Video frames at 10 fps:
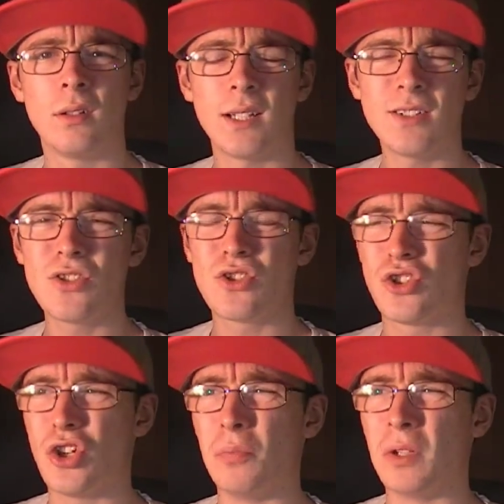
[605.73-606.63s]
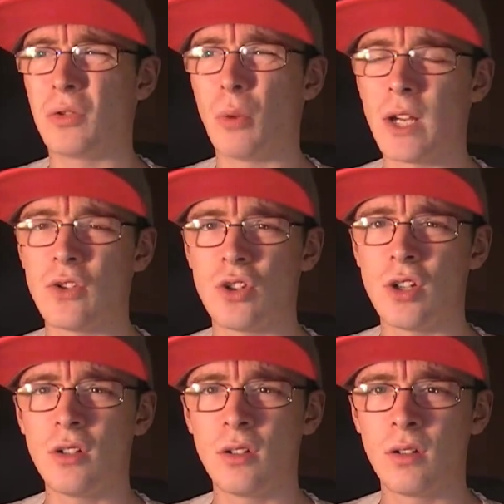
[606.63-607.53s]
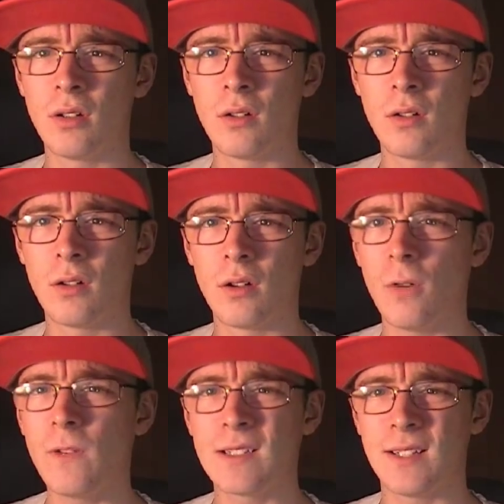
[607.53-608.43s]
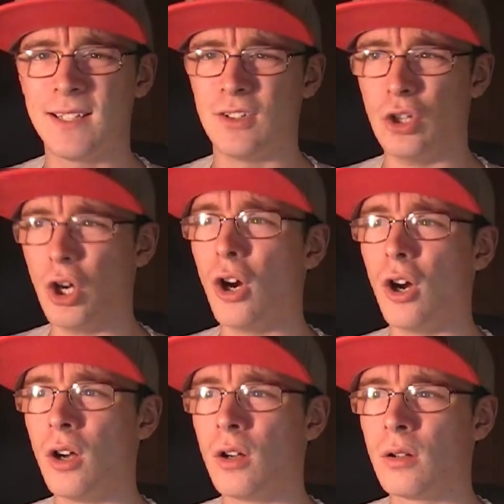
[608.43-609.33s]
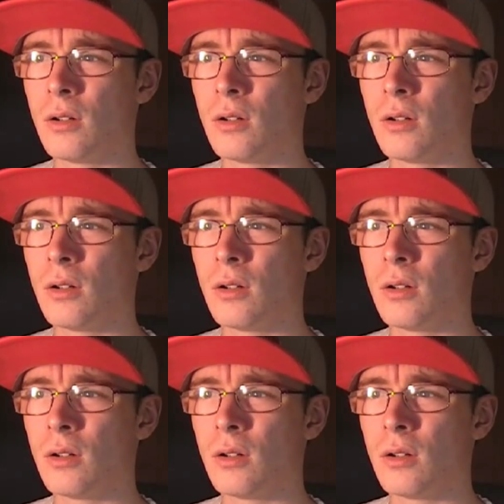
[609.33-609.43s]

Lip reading: That's a stupid question. Obviously it's no.